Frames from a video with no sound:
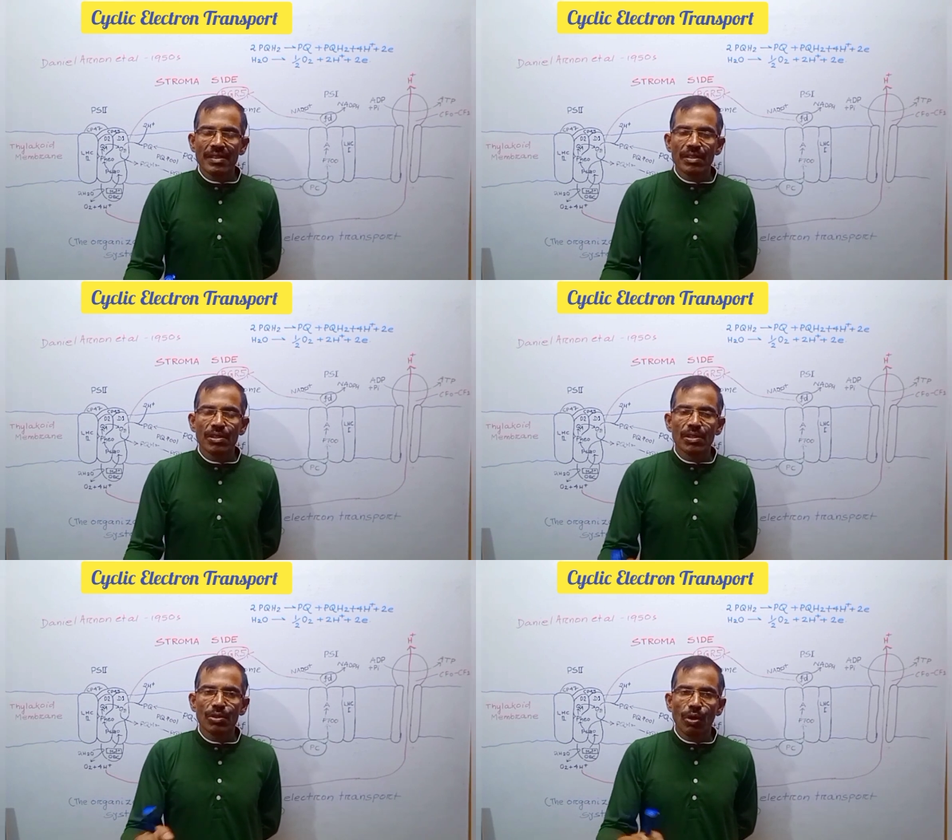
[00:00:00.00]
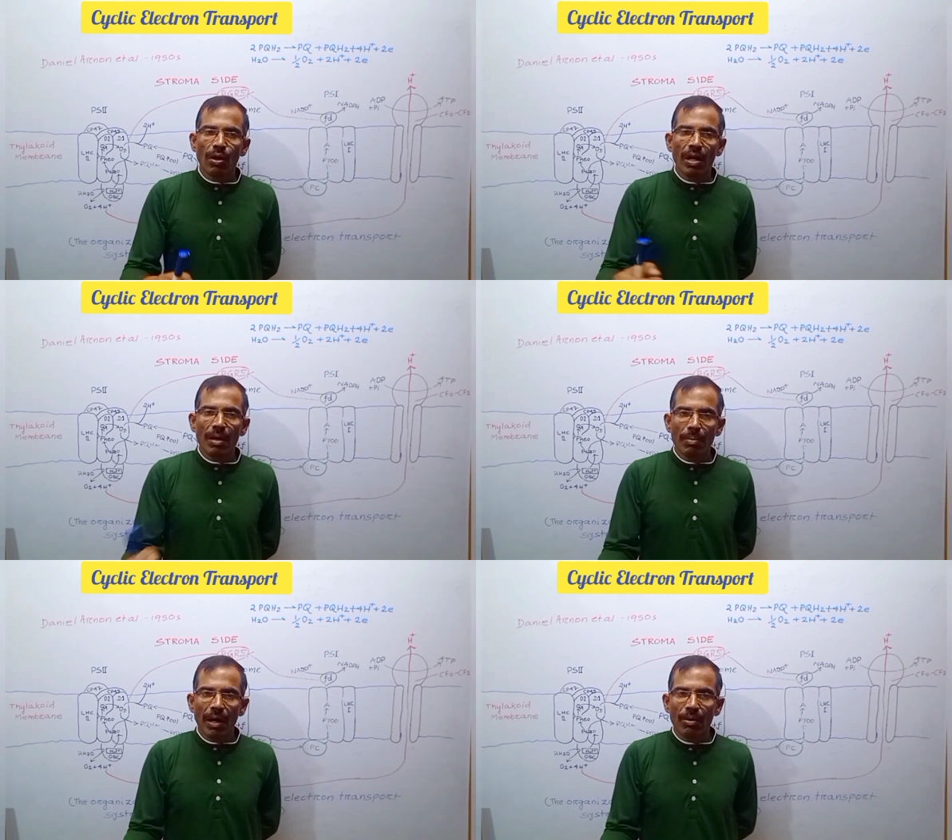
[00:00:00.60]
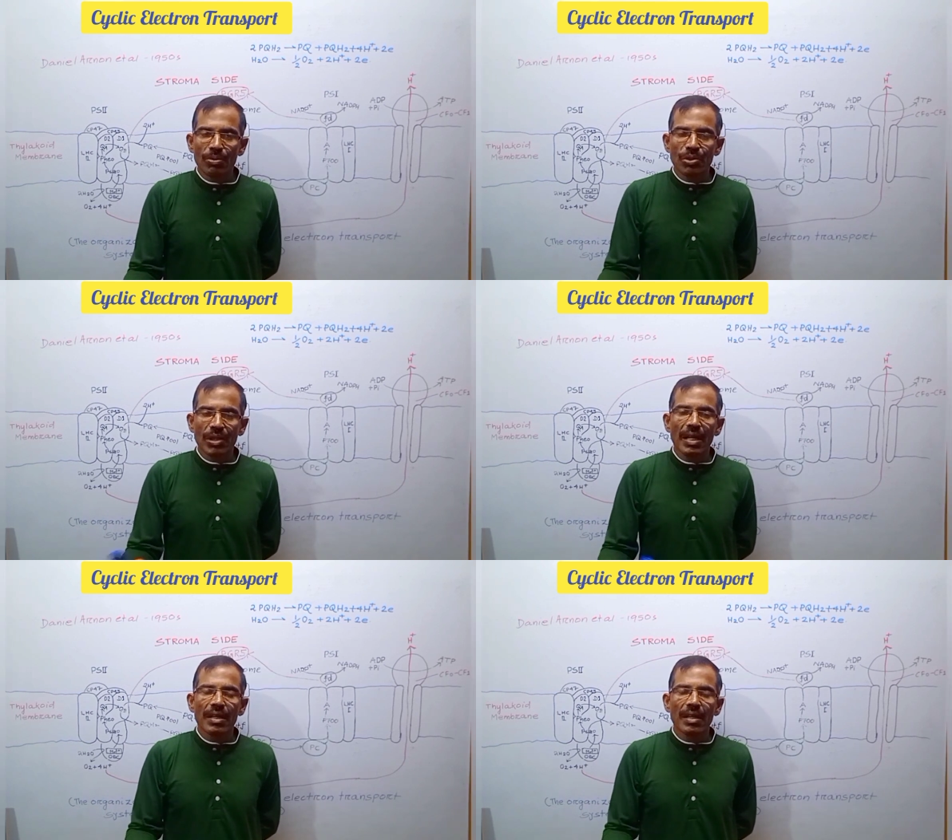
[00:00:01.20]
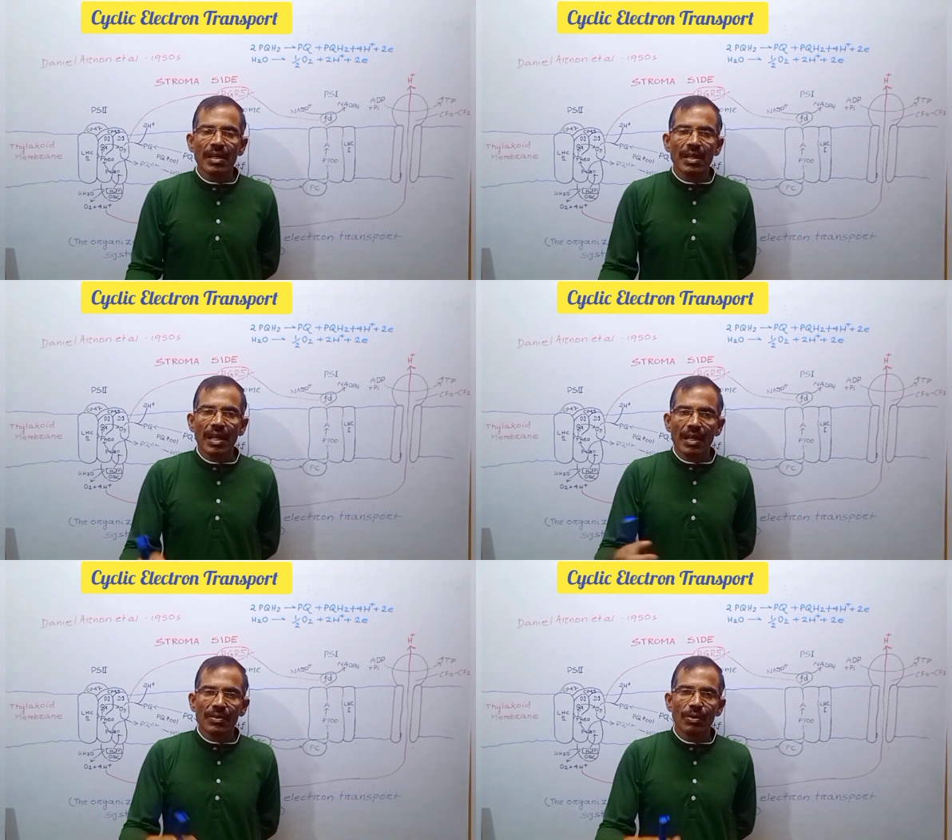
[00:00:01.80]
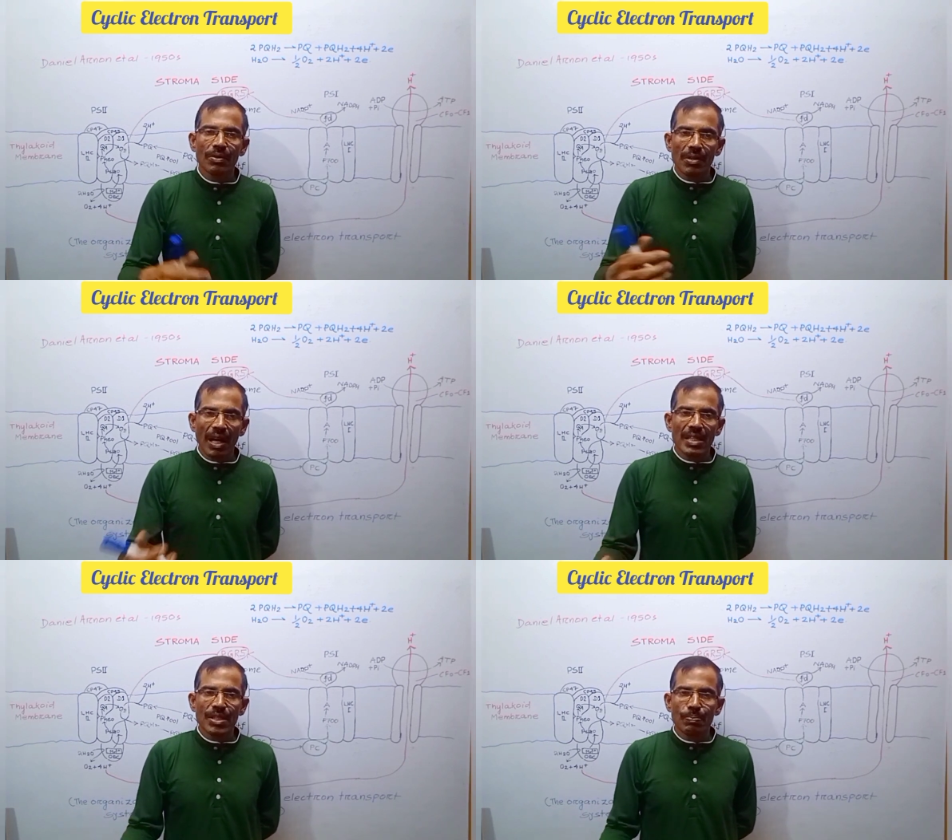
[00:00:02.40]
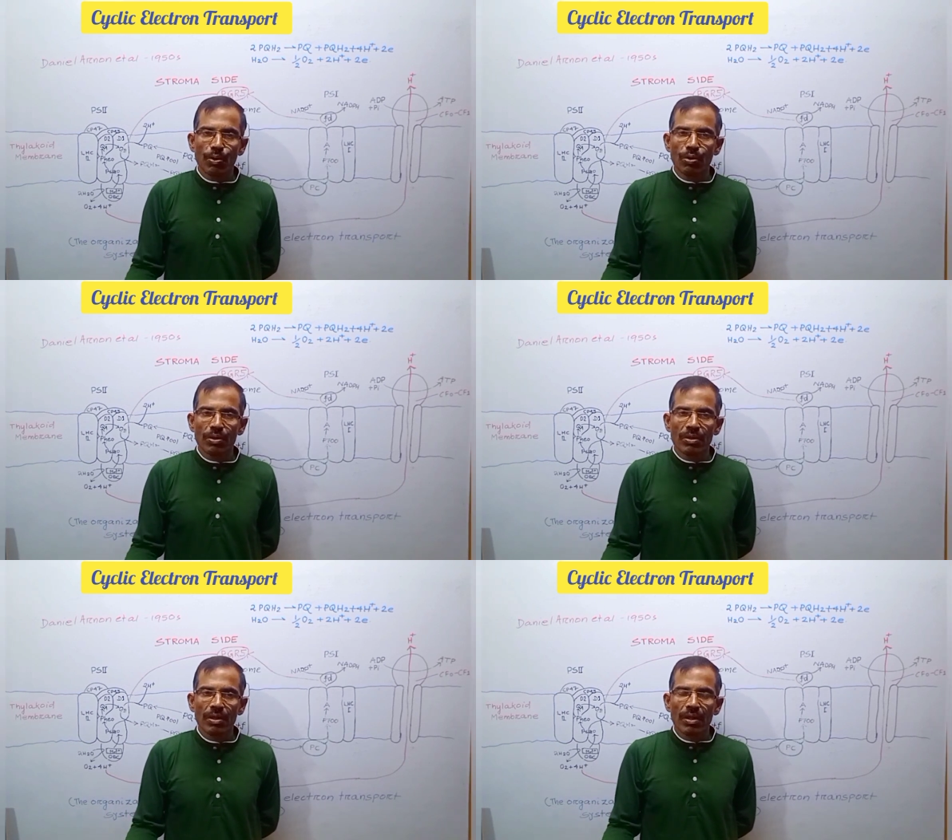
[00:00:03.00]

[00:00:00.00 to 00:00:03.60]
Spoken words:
this is all about cyclic electron transport.